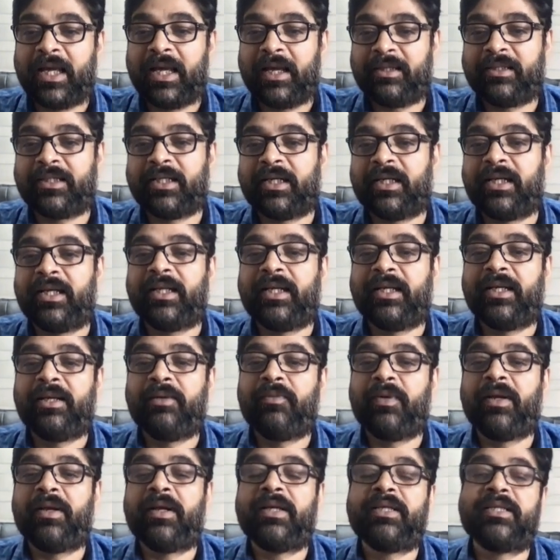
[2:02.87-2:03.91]
generally
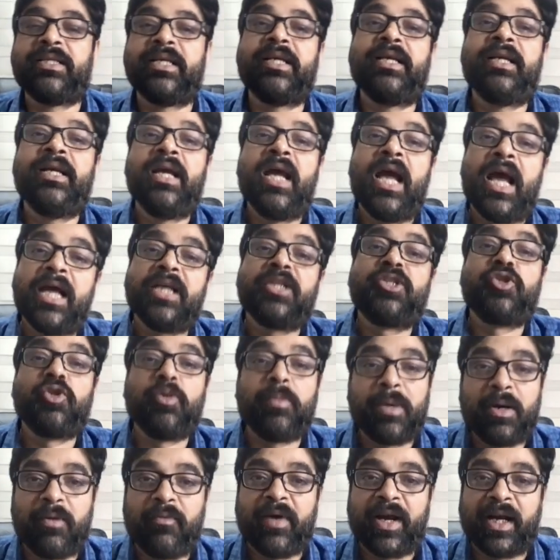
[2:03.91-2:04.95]
when I say assume
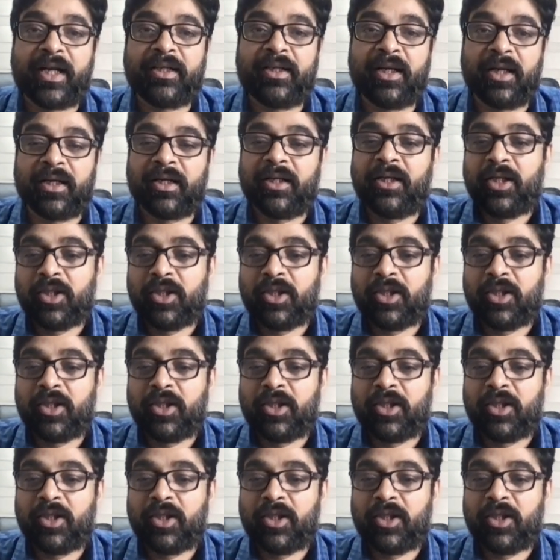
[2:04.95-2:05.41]
a vector,